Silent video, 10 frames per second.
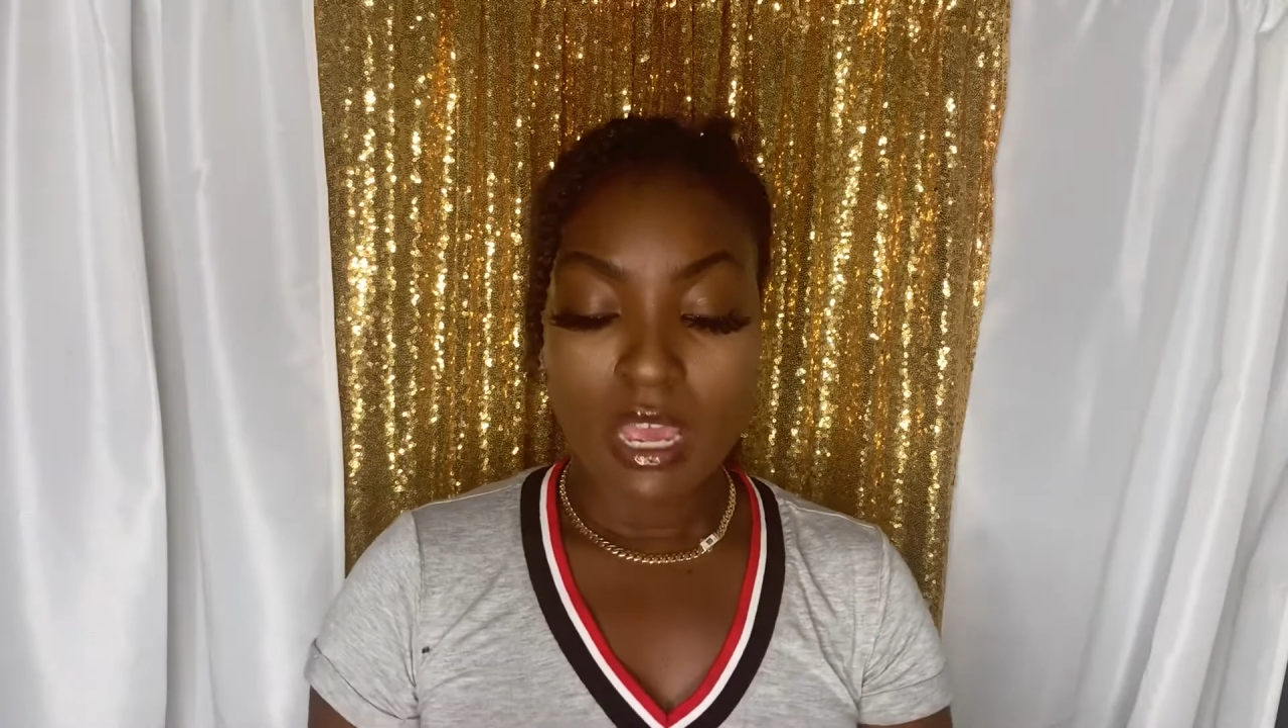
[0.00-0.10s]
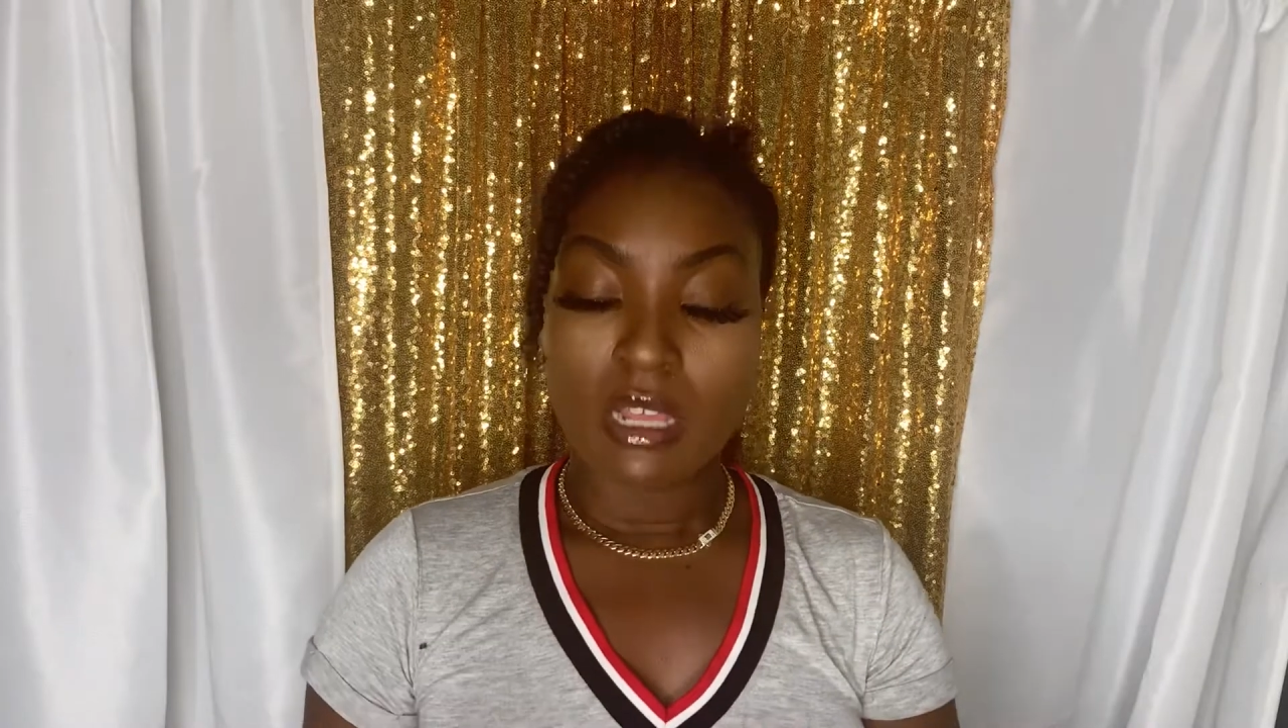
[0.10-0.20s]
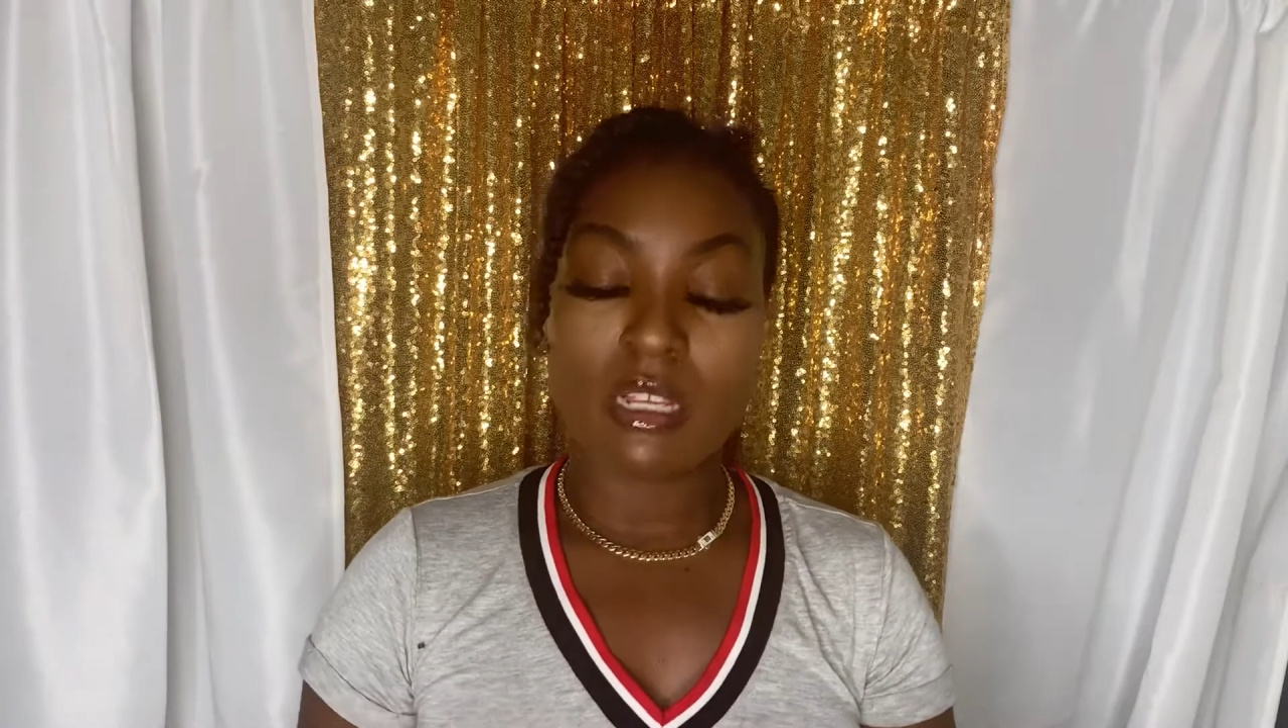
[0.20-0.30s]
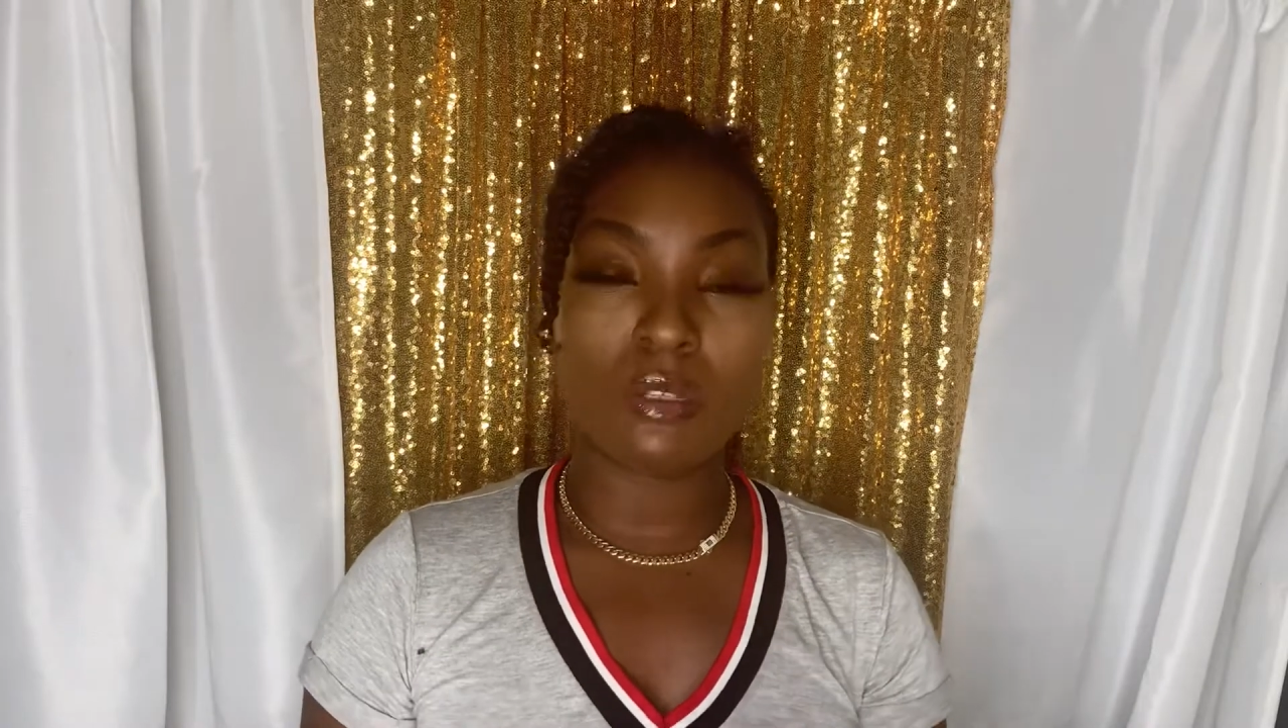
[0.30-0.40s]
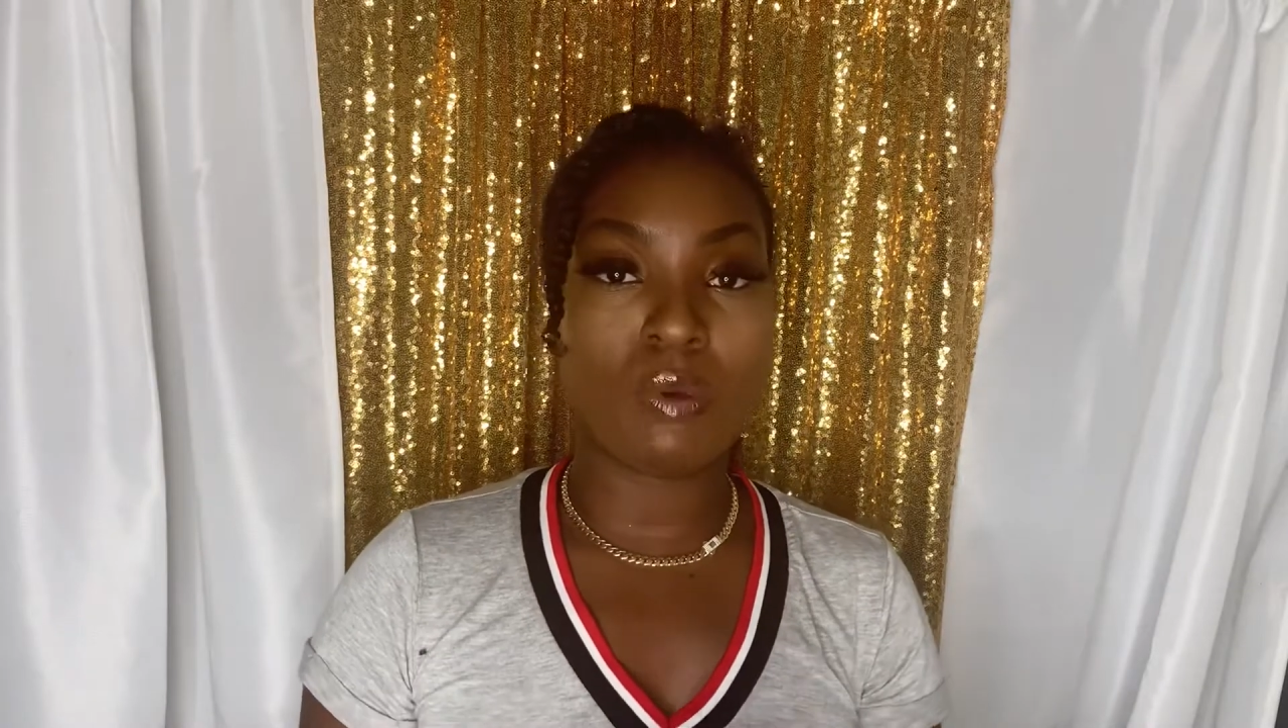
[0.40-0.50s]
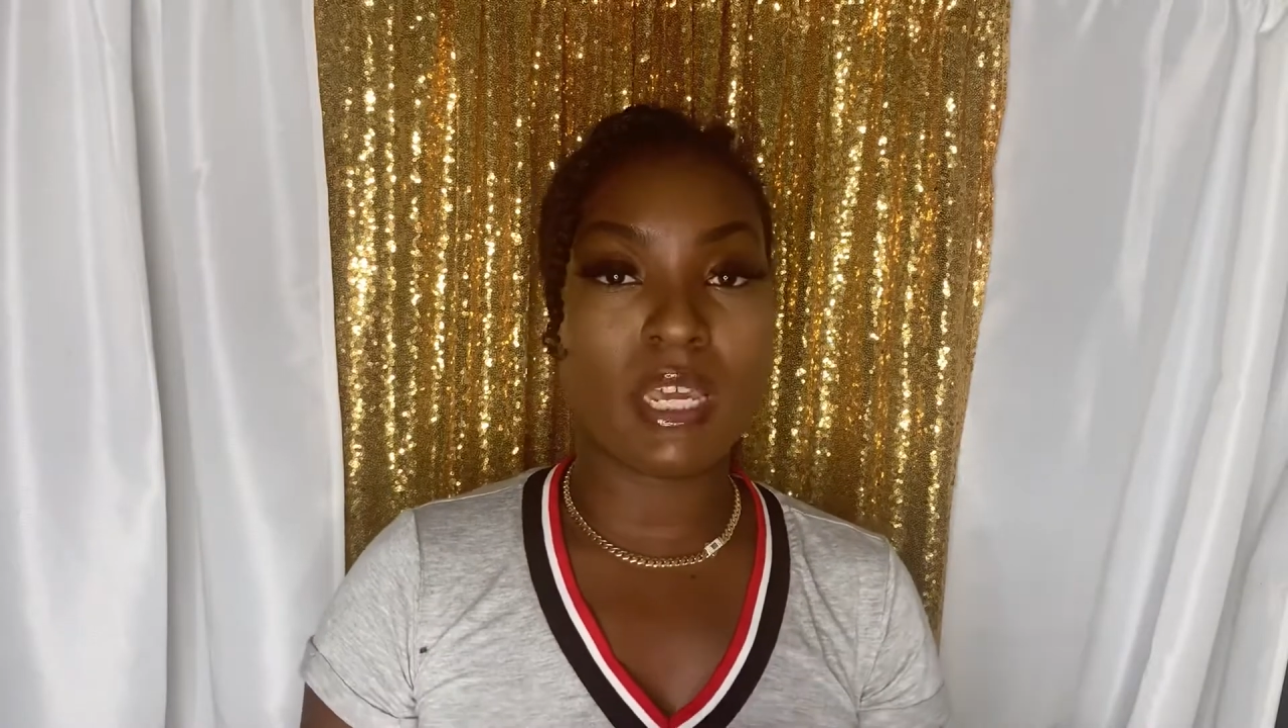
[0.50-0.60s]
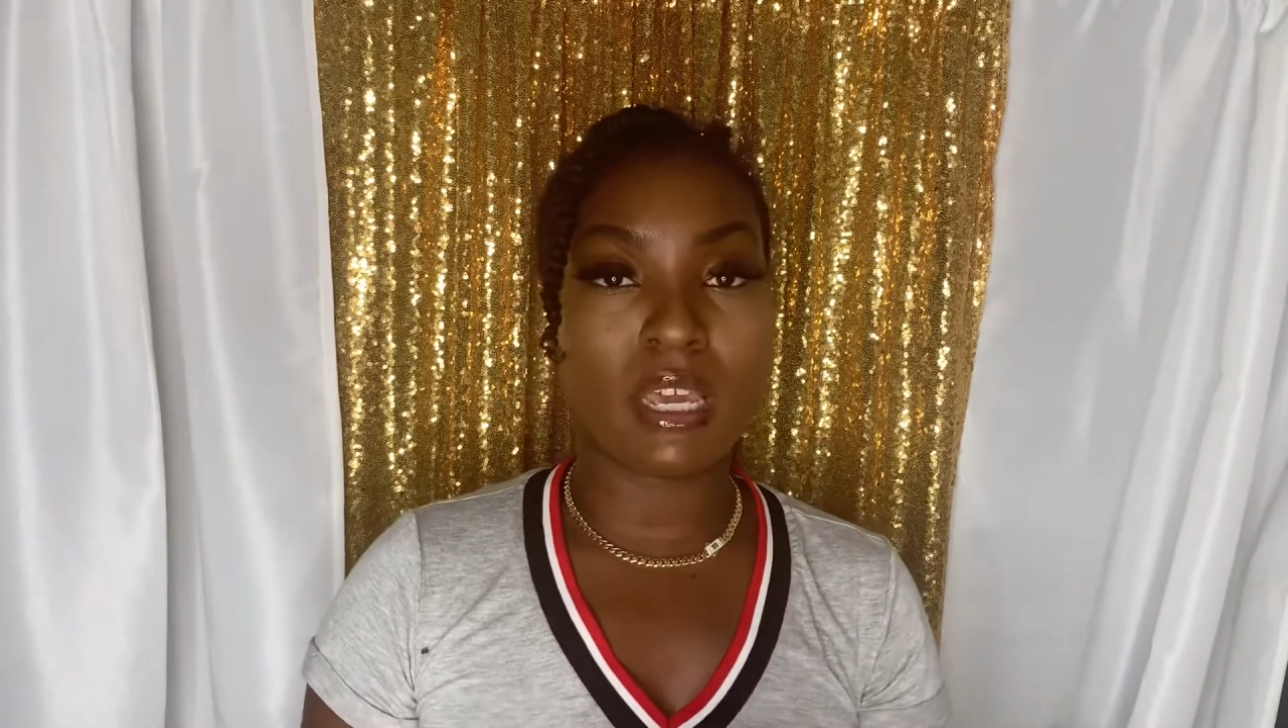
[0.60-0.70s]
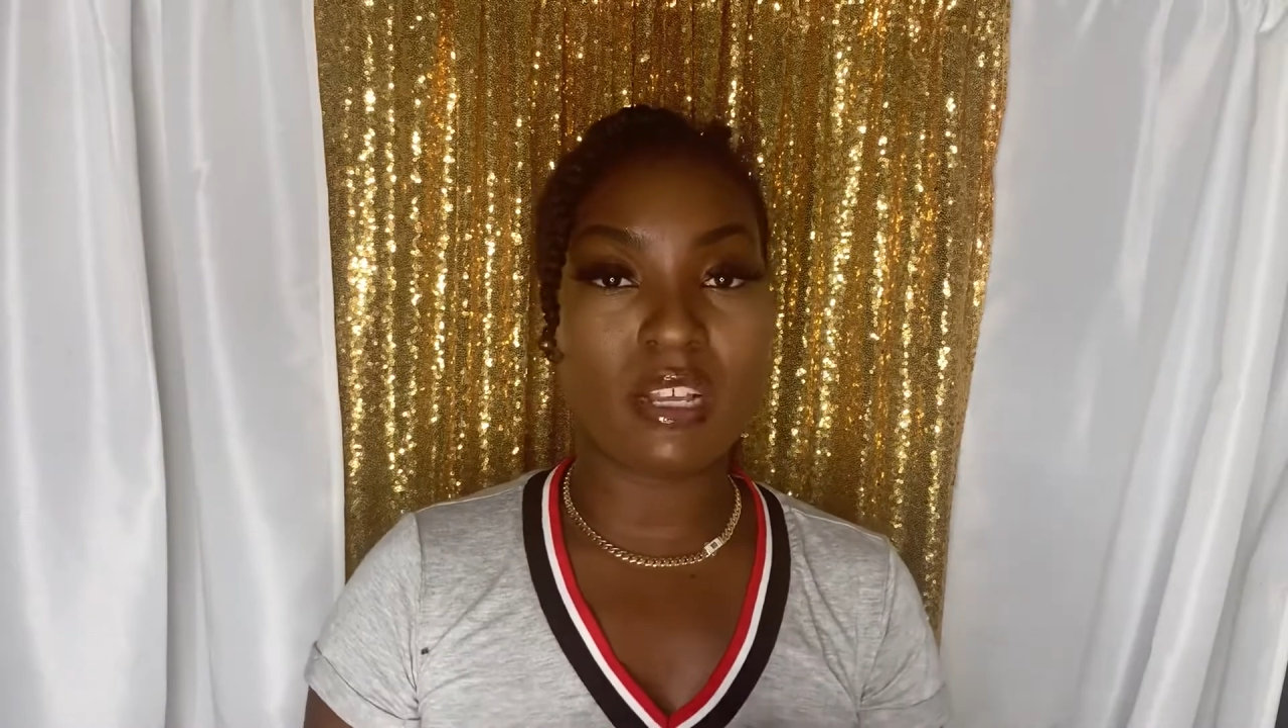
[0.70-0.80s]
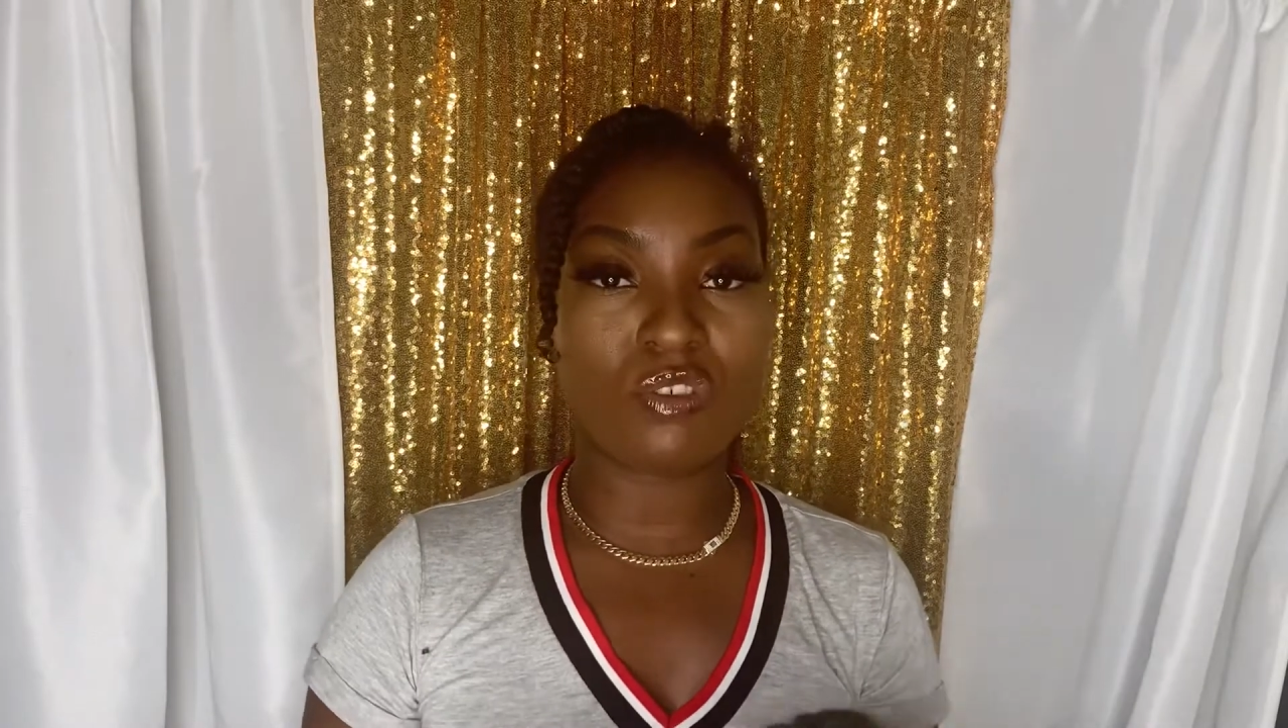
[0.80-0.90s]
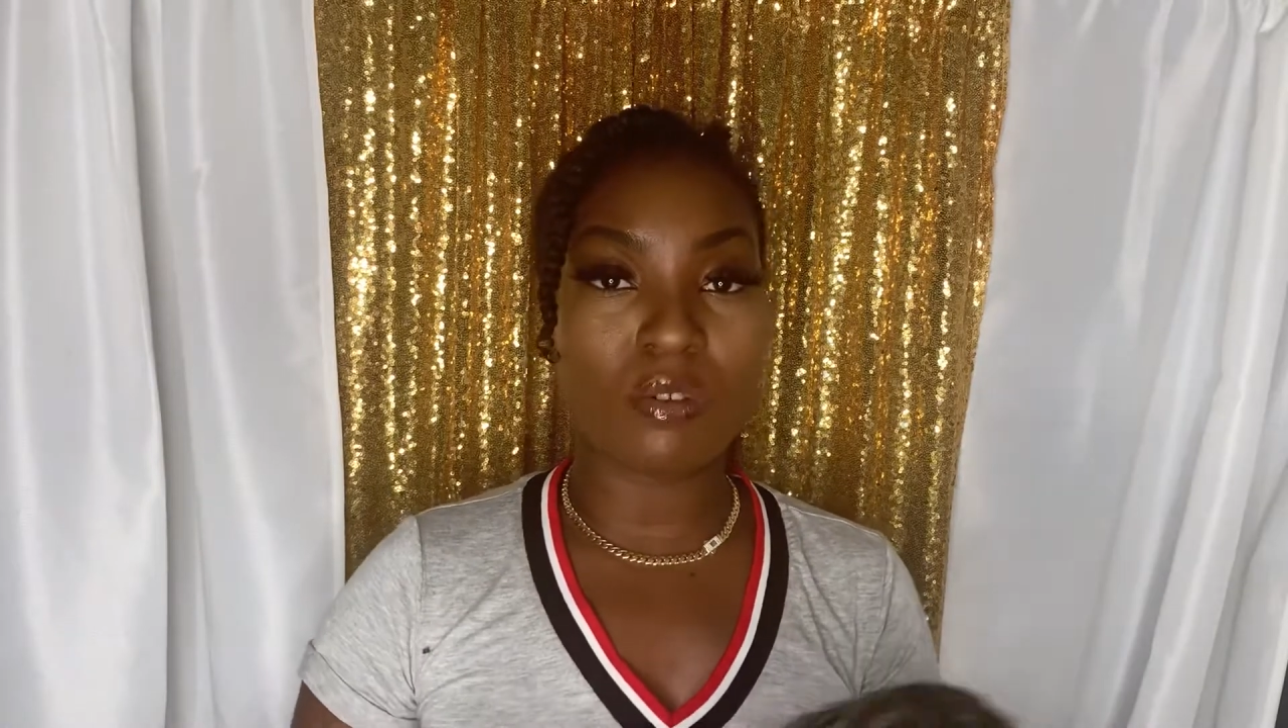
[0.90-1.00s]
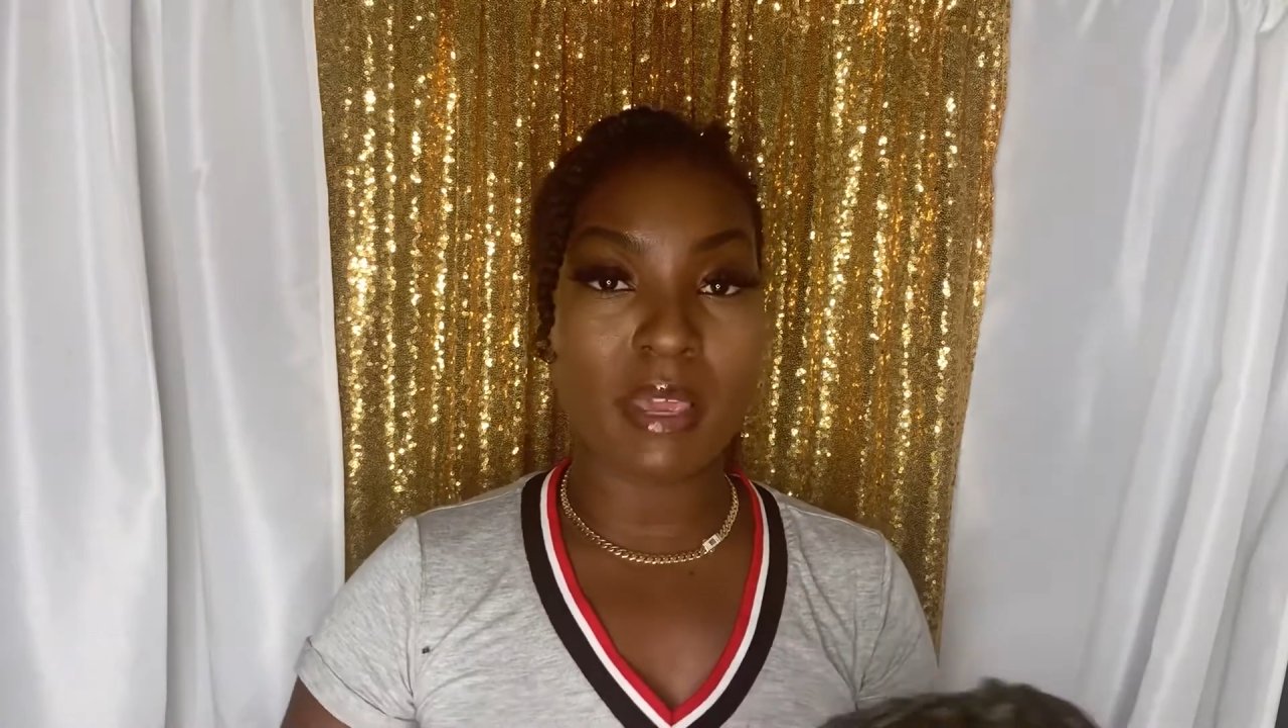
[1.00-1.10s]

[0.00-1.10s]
This wig is from